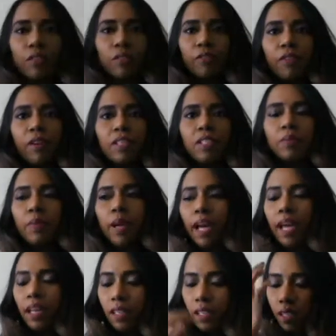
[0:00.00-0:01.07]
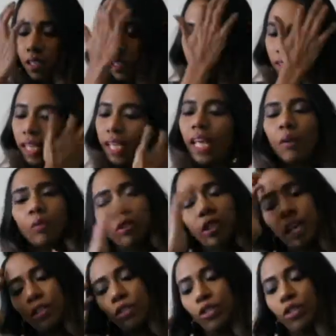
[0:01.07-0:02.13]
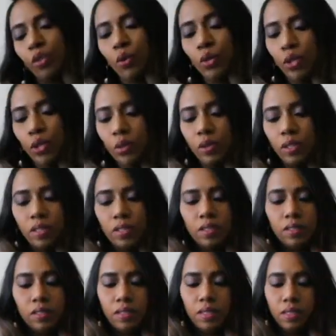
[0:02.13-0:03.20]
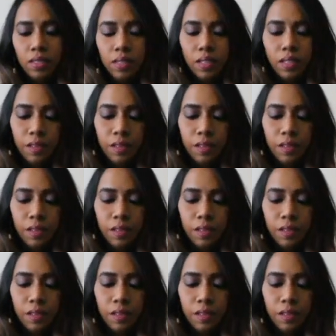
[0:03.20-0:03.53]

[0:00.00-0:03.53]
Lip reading: the first bag that I would like to show you is this